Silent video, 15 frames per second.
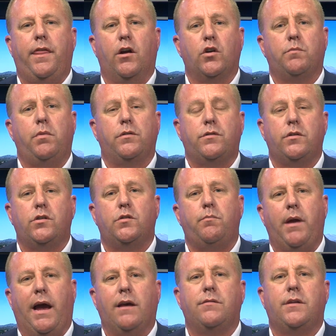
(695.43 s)
they're supposed to just
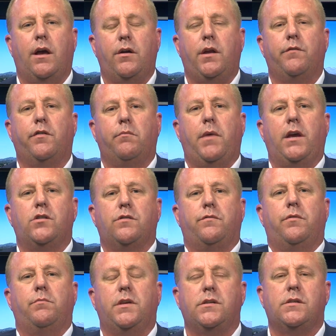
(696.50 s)
pass down information
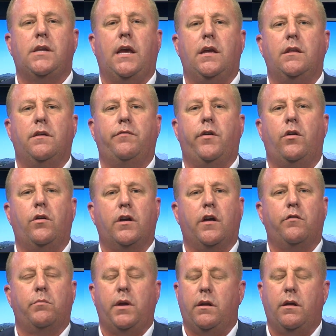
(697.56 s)
from the state and the federal
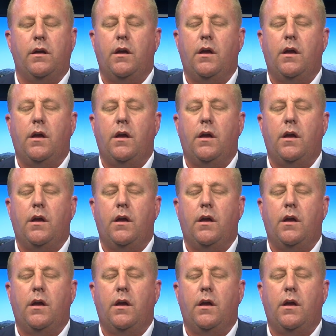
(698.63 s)
government.